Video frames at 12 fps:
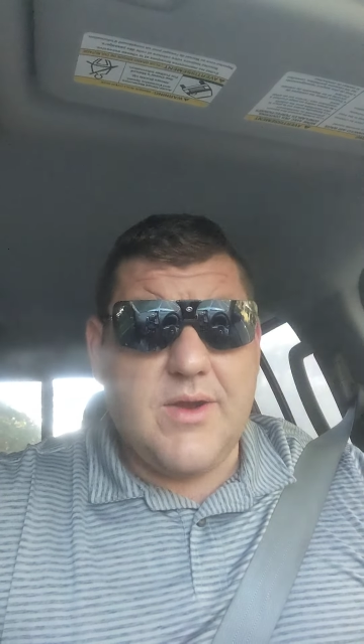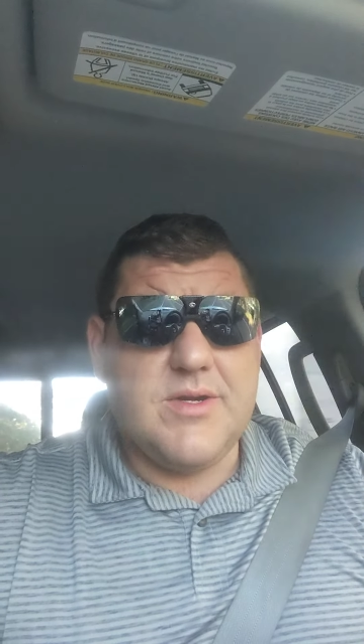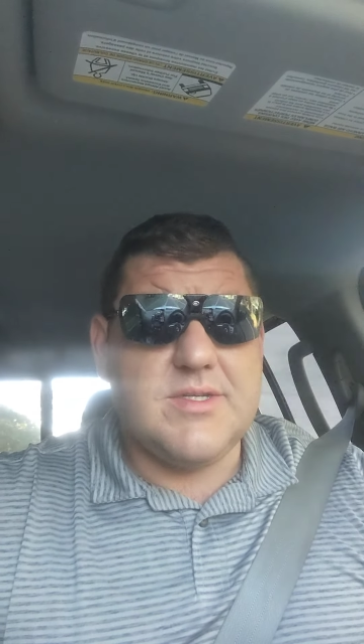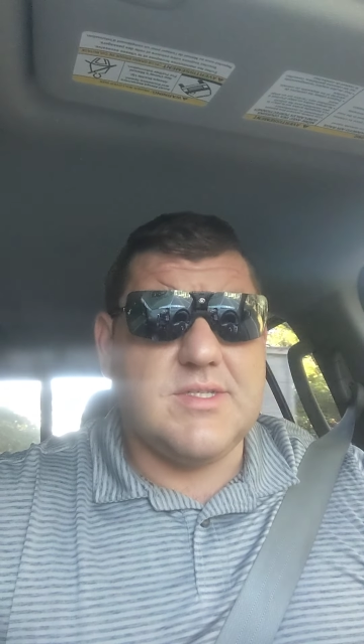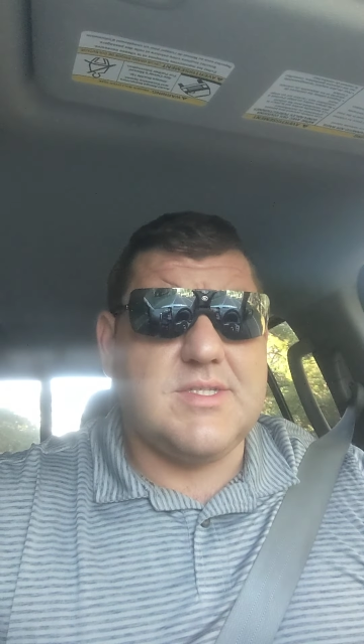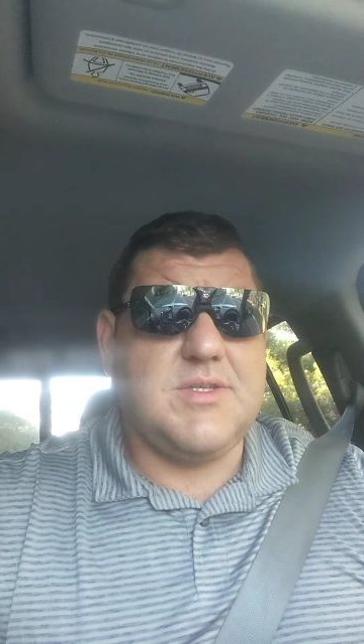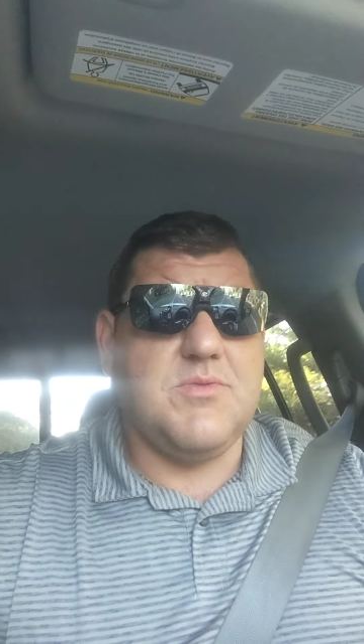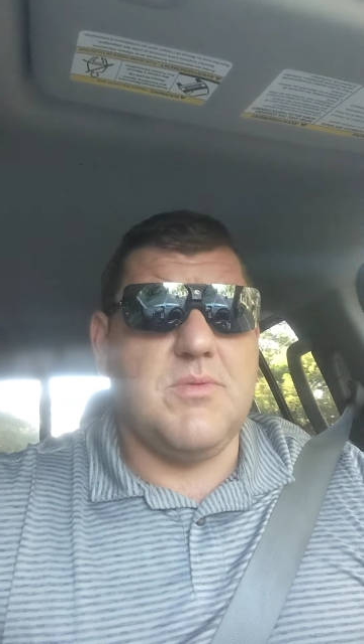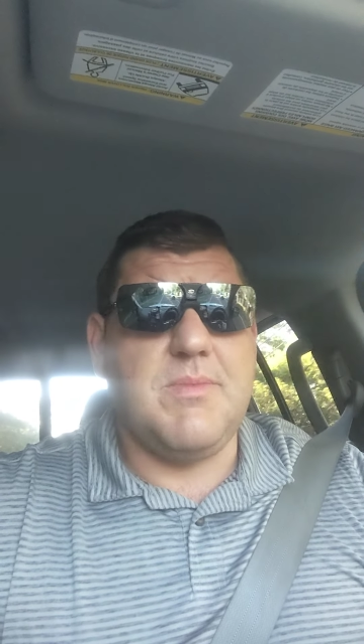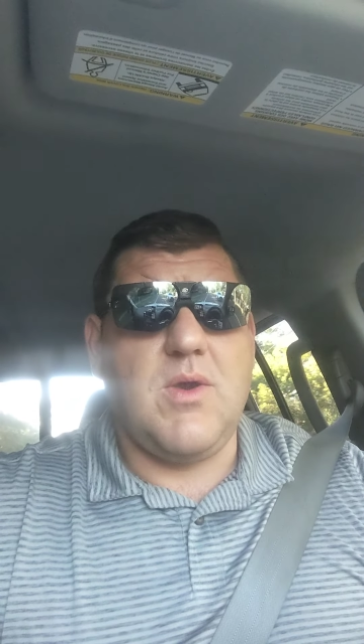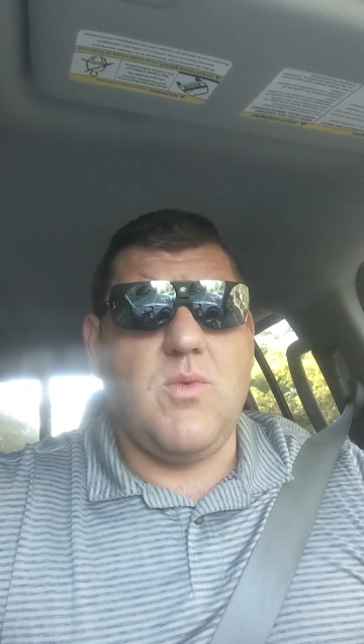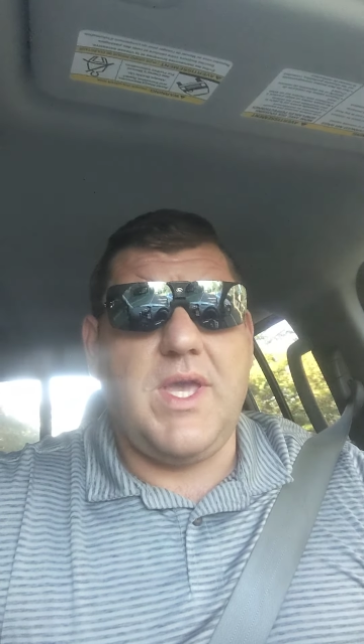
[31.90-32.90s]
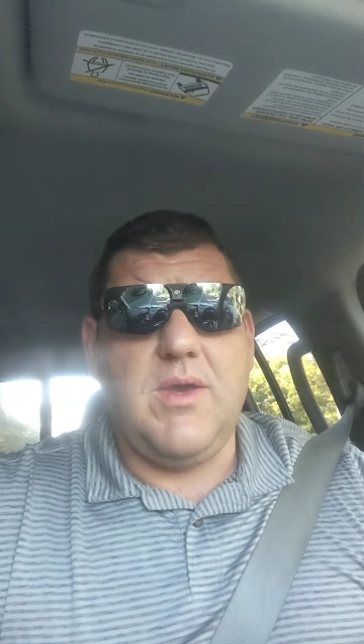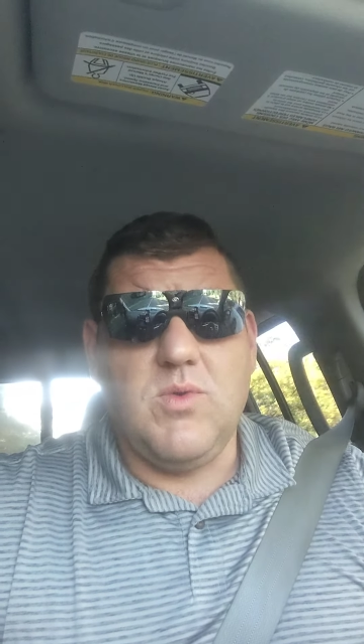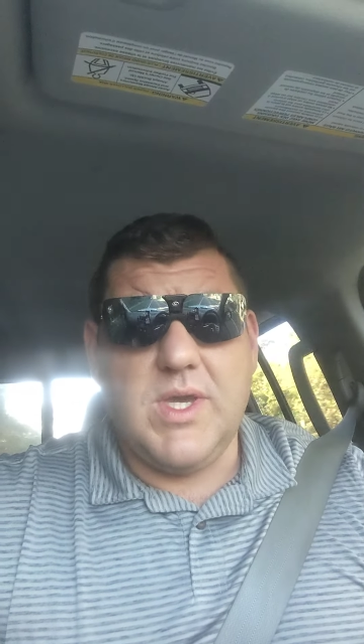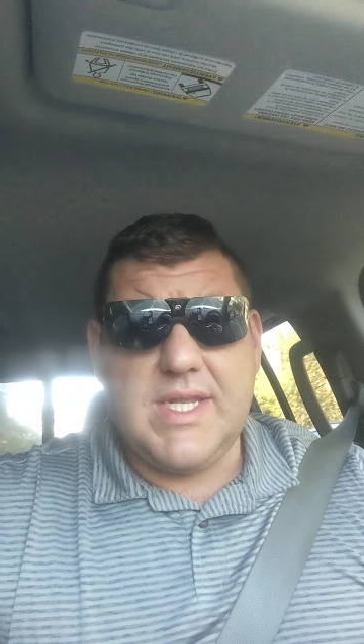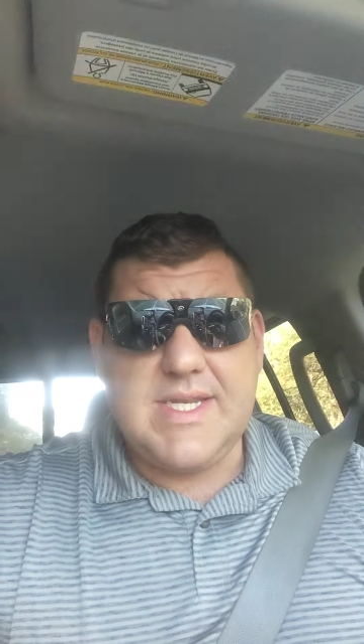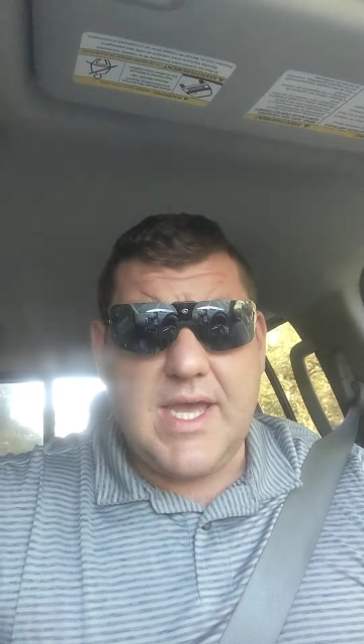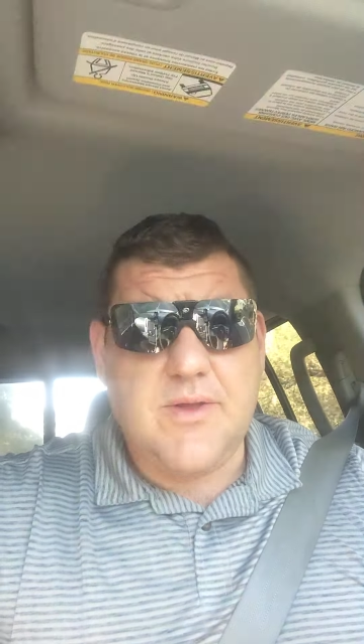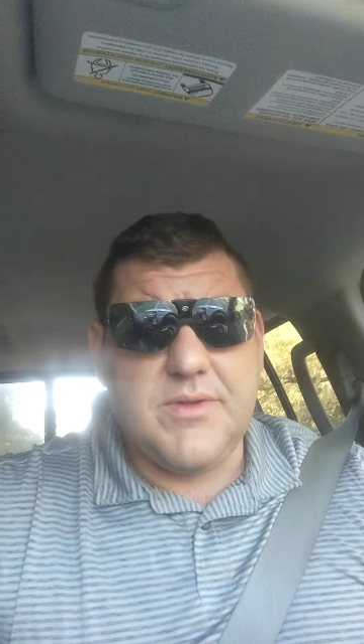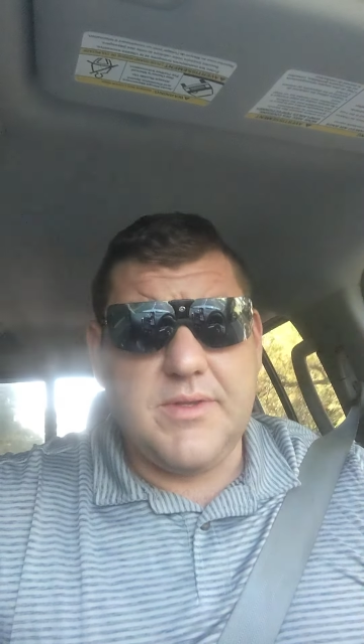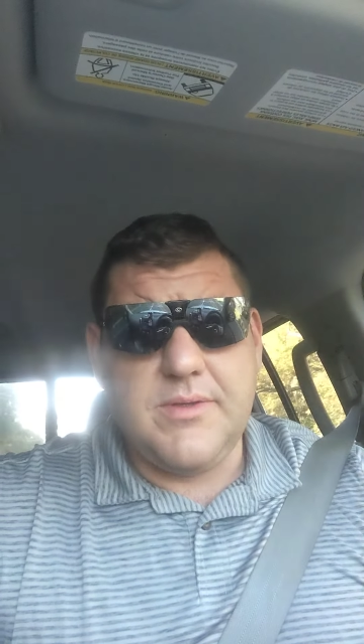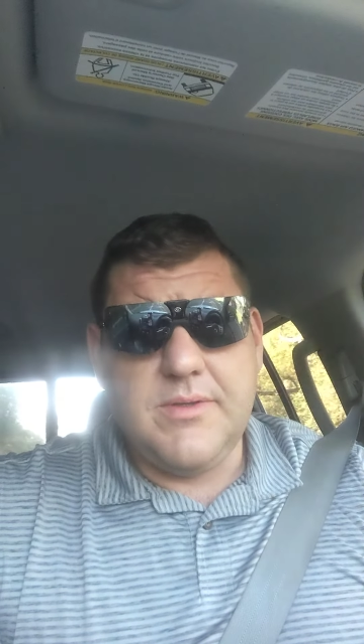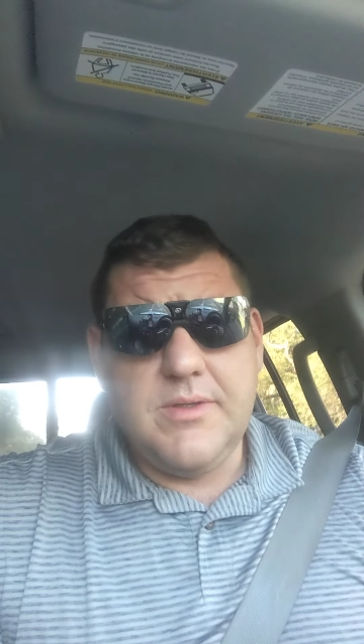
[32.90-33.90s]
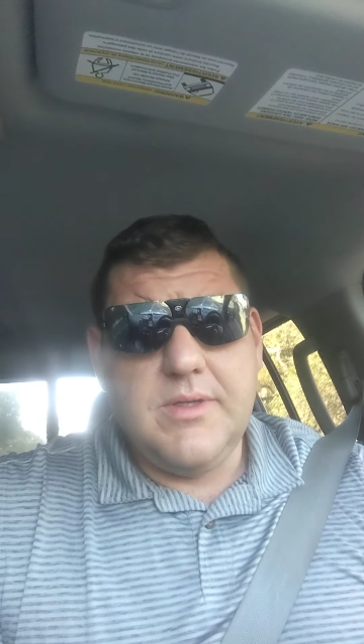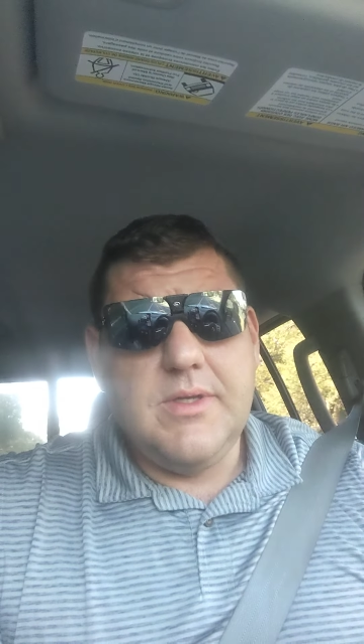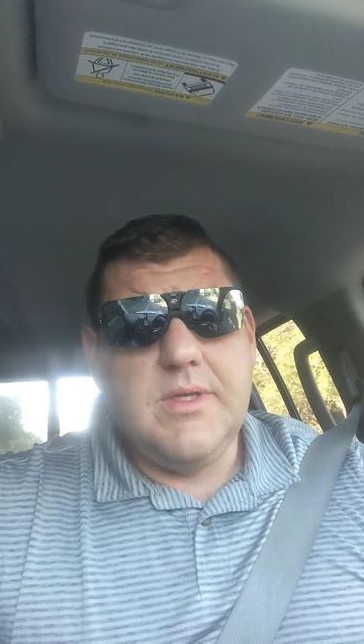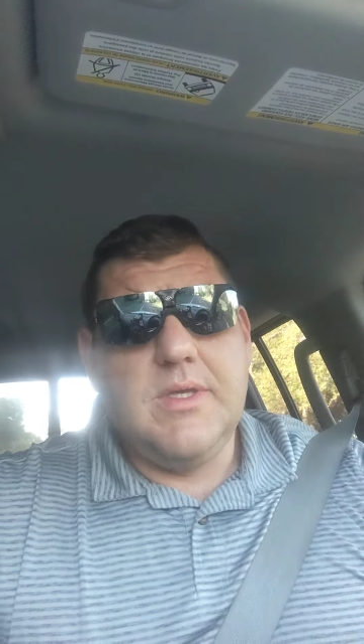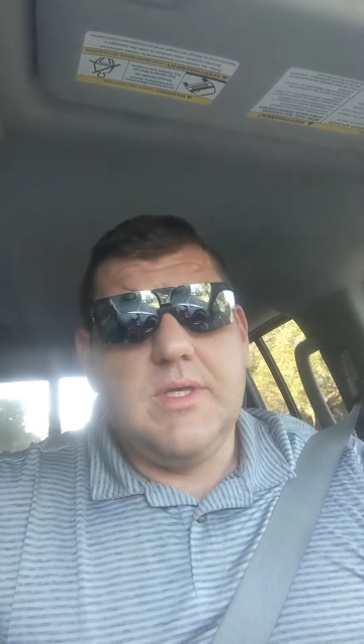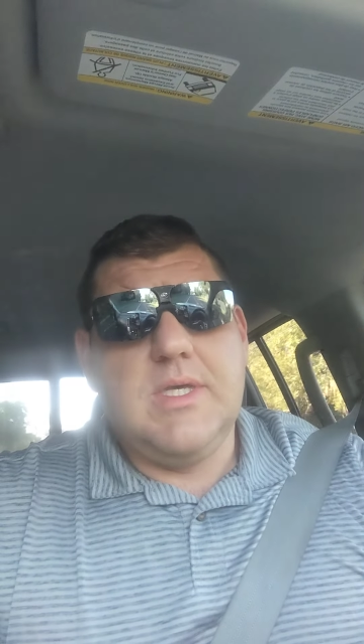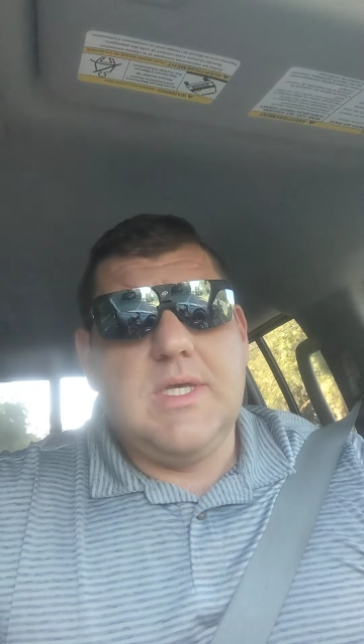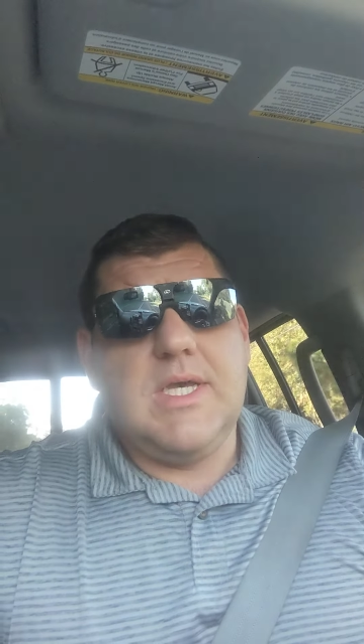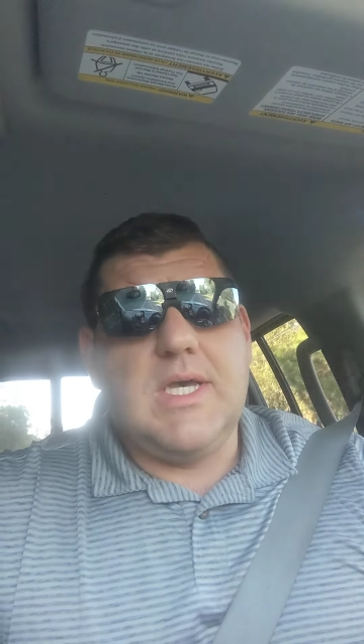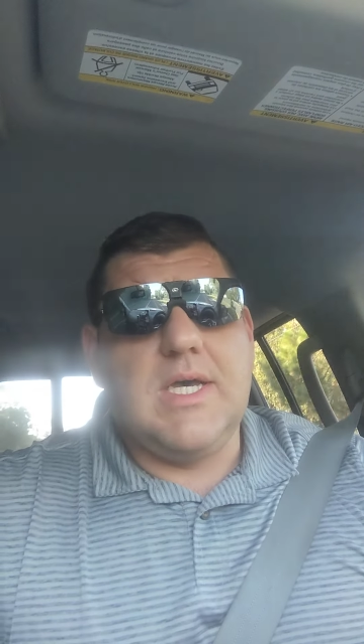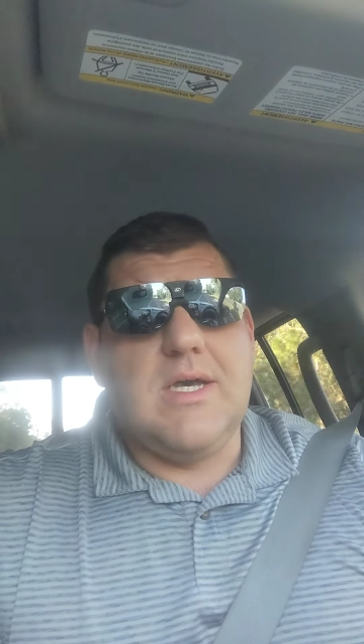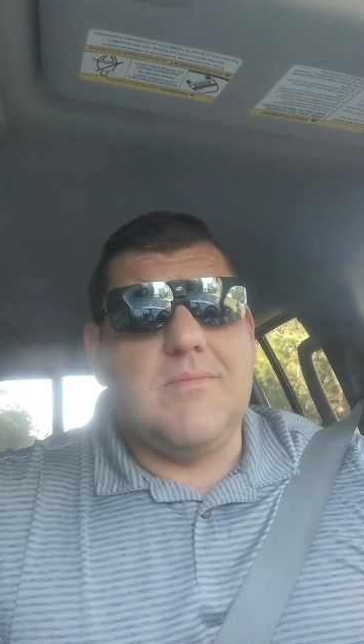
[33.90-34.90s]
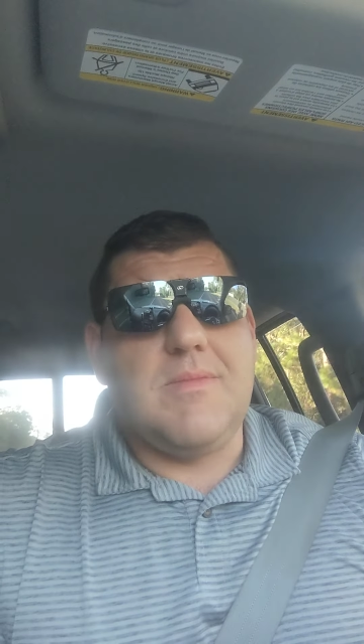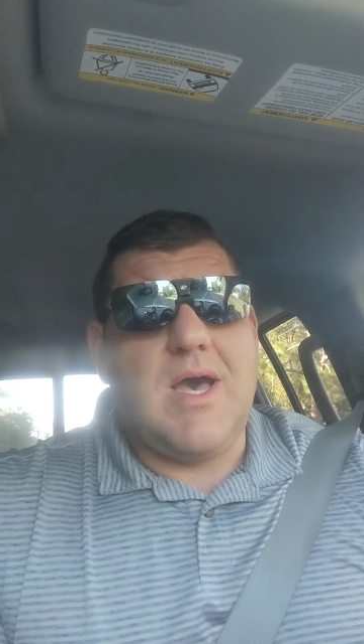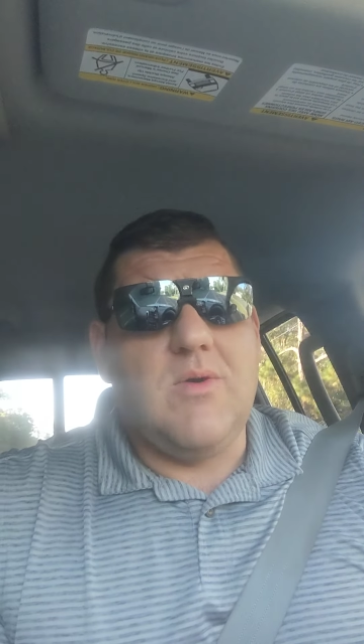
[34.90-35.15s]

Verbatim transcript: hours to see what my weight will get down to. Um,